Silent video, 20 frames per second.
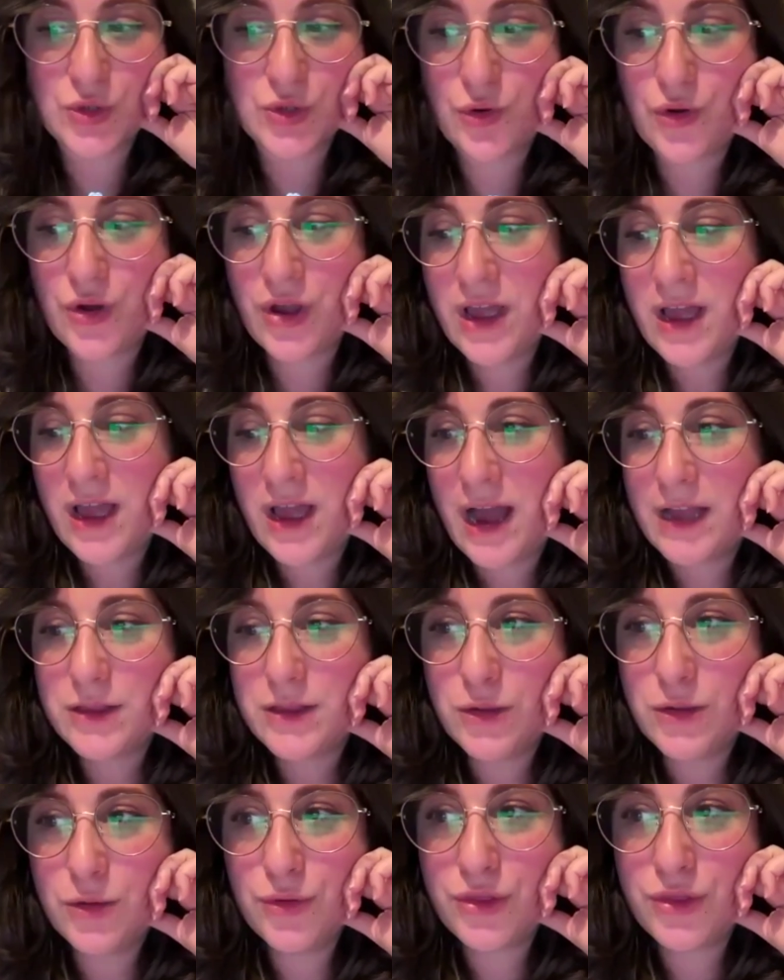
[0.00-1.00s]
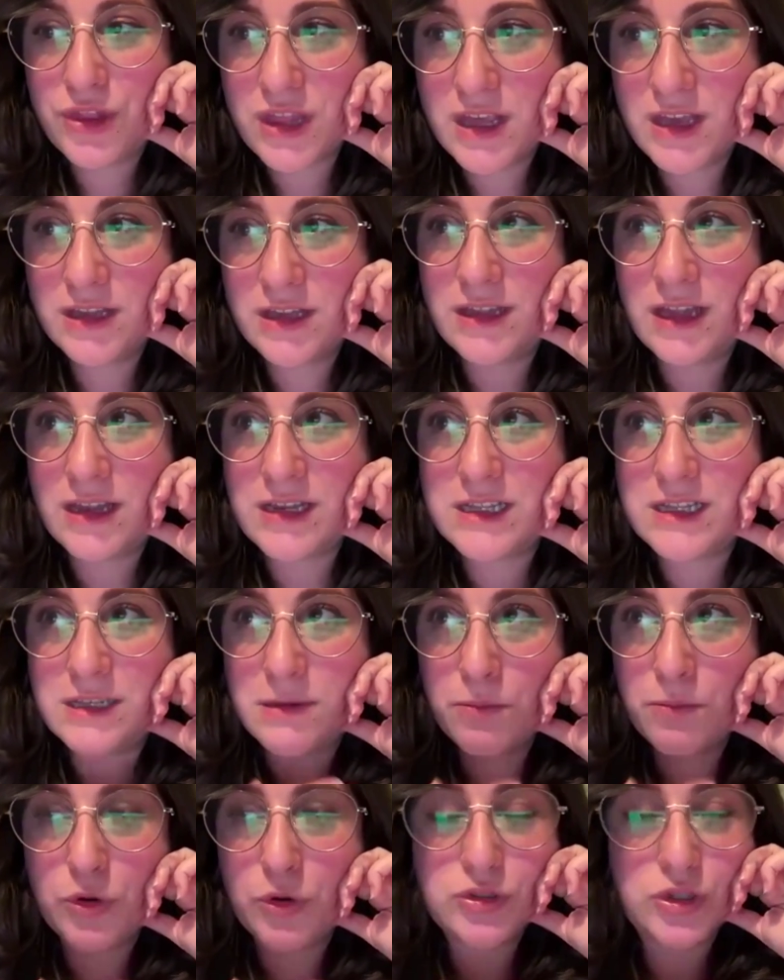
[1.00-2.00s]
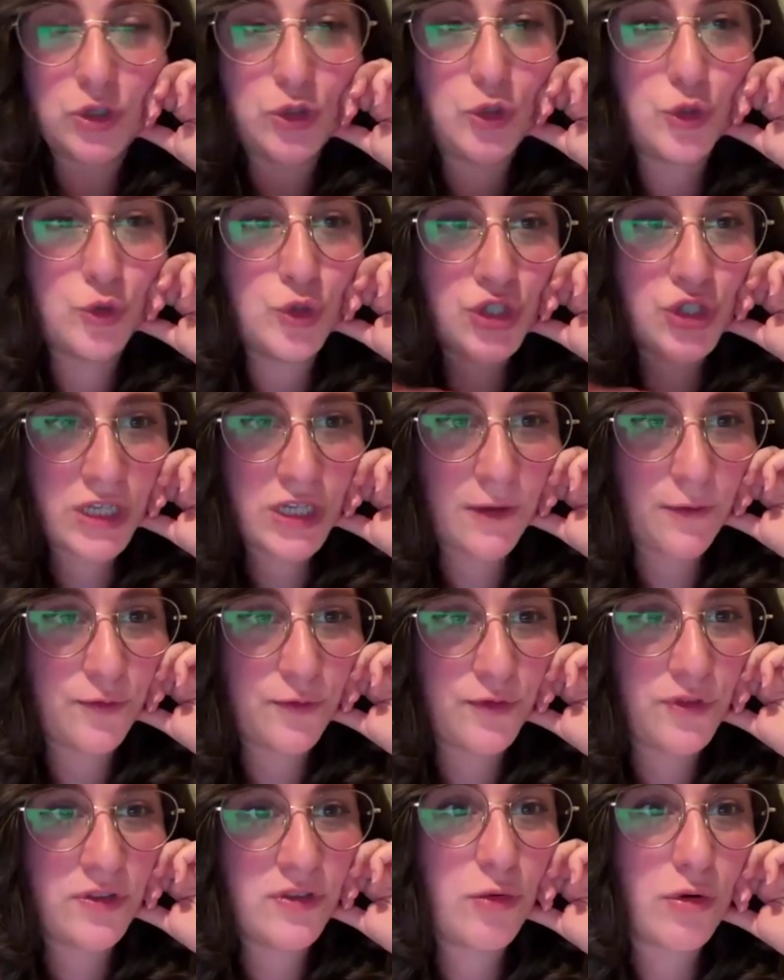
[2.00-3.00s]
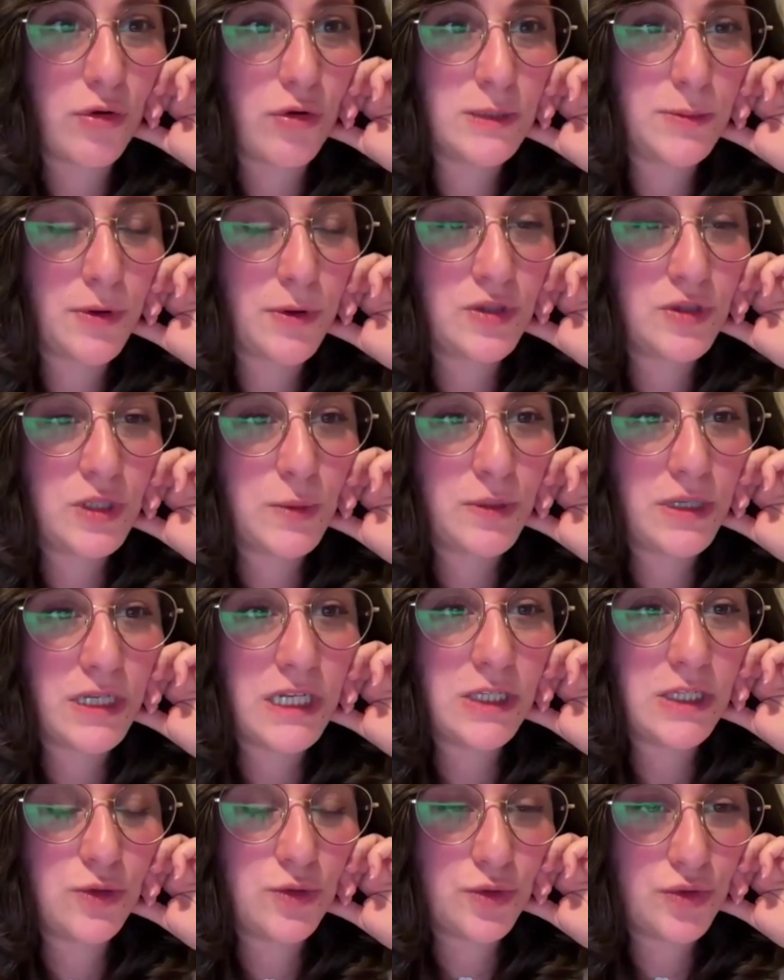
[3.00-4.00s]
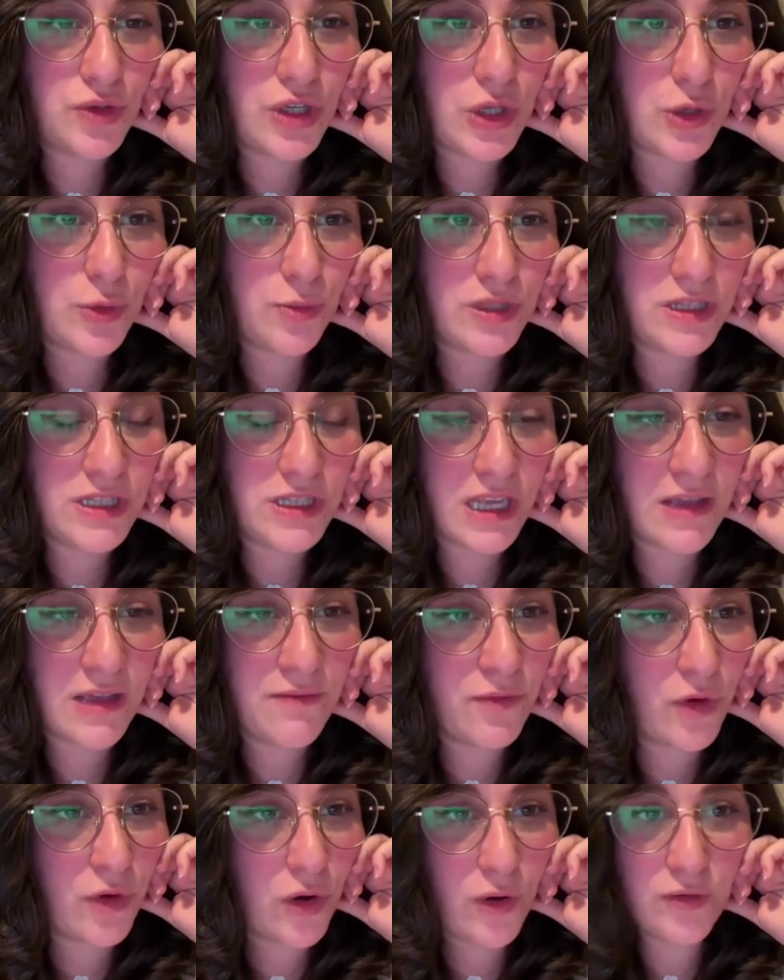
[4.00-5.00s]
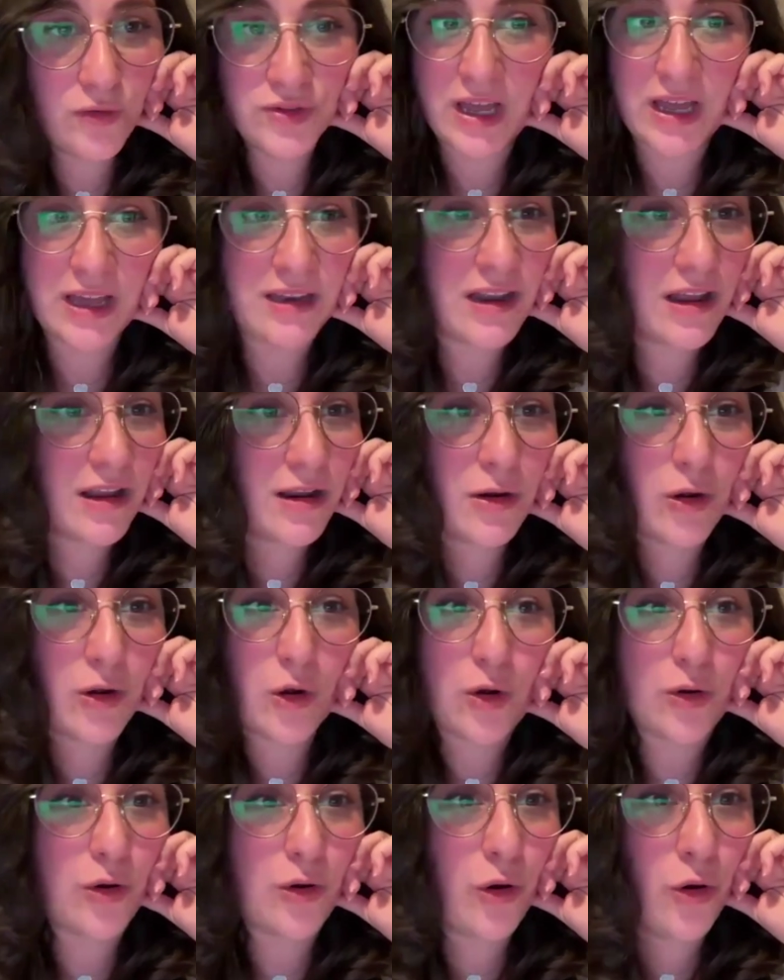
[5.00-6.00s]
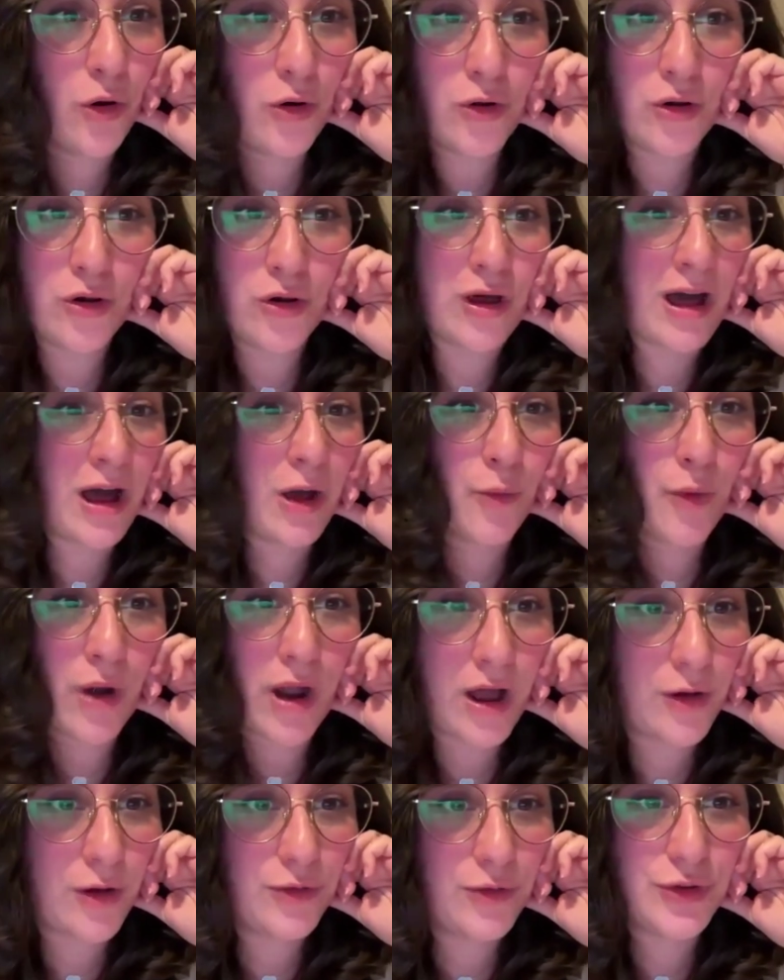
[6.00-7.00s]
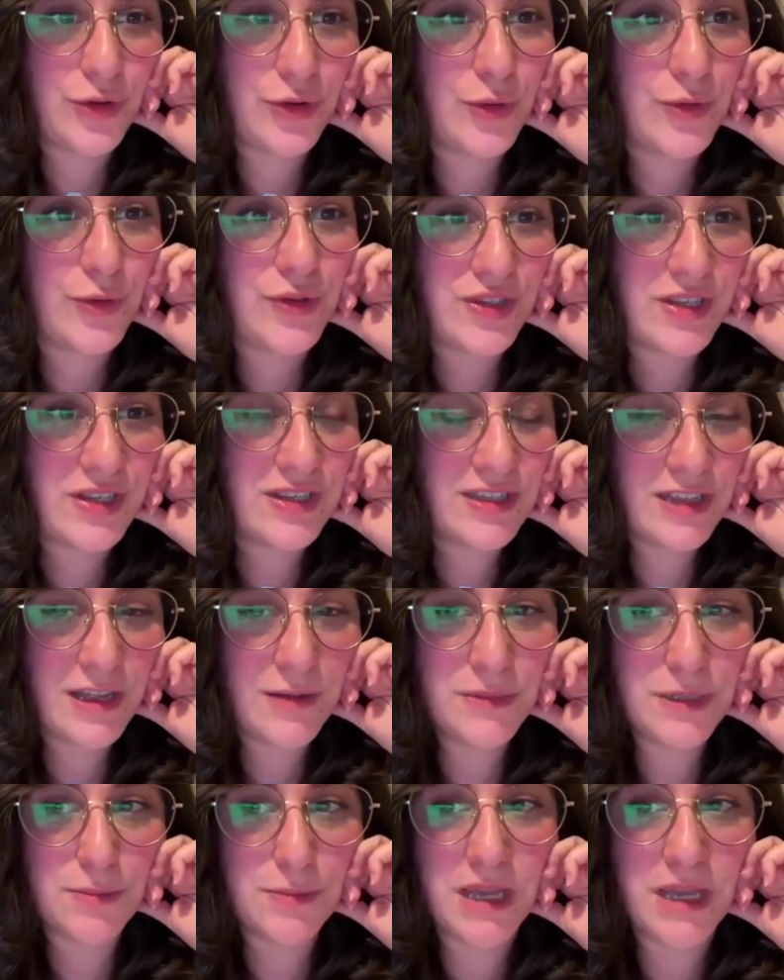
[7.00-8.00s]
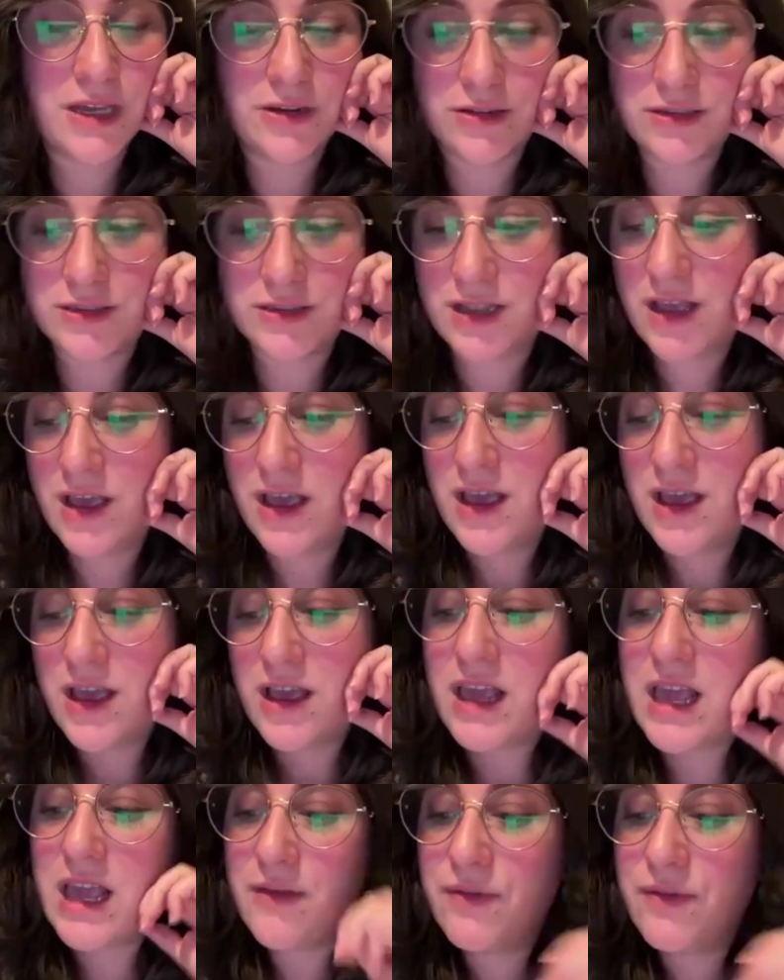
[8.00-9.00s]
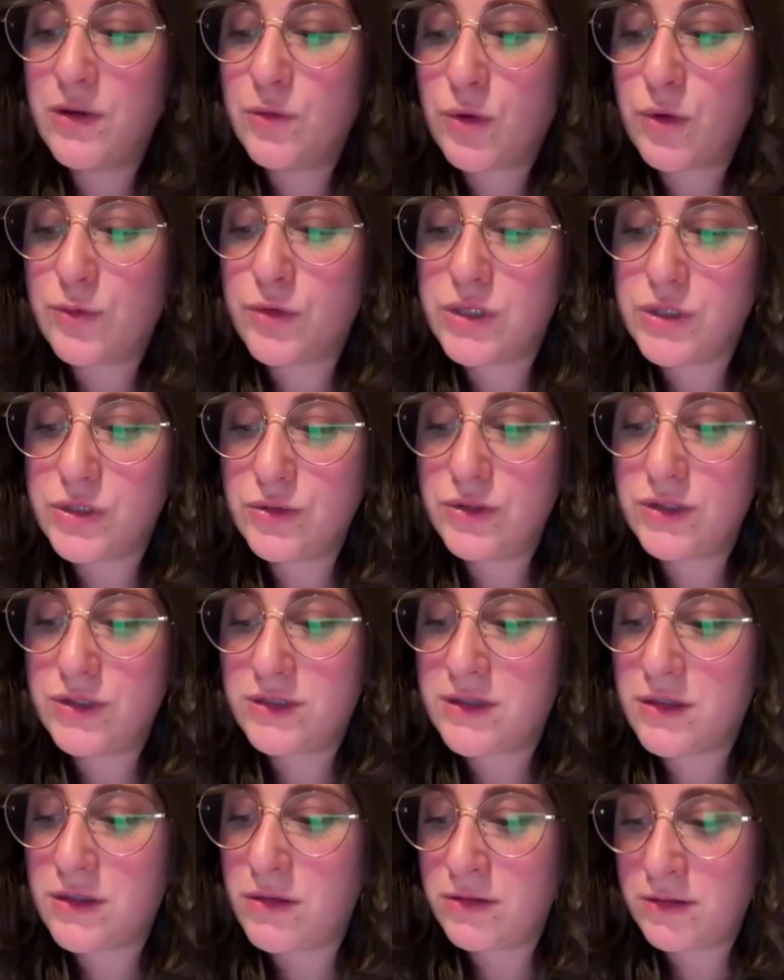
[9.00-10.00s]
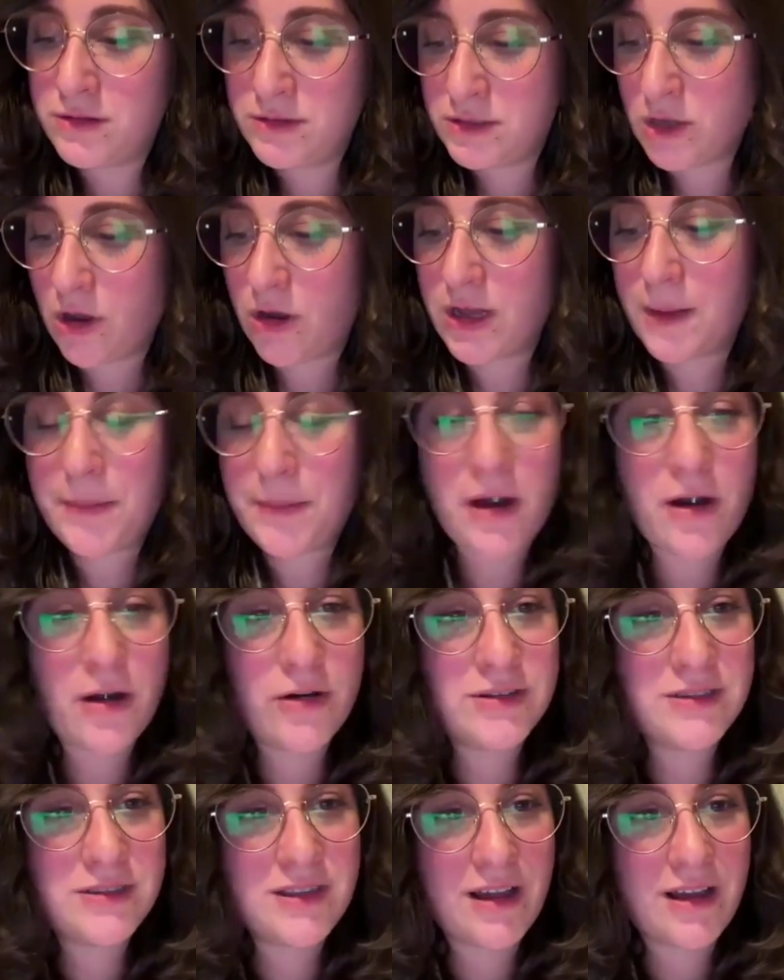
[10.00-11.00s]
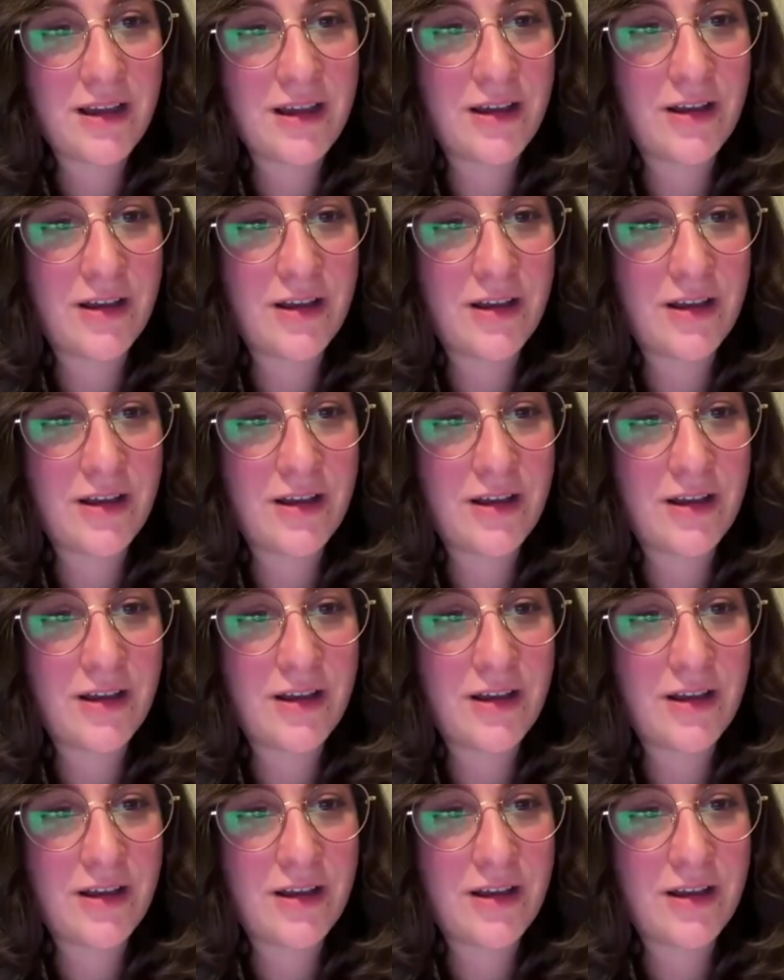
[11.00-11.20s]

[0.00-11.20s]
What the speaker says: So I do think that it's important to shift the responsibility to the humans involved and are all around those systems, because even when we do talk about